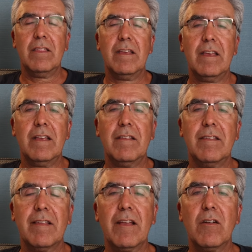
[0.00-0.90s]
The
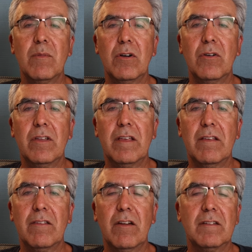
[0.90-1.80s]
cycle mode
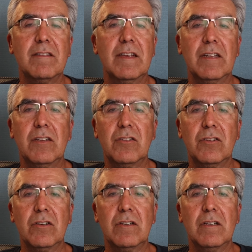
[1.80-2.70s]
is our
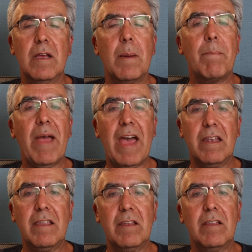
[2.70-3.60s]
signature
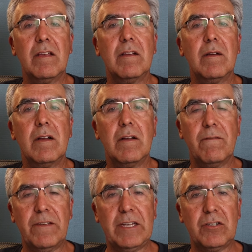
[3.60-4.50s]
patented
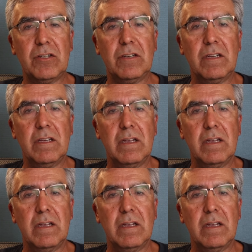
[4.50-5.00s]
feature.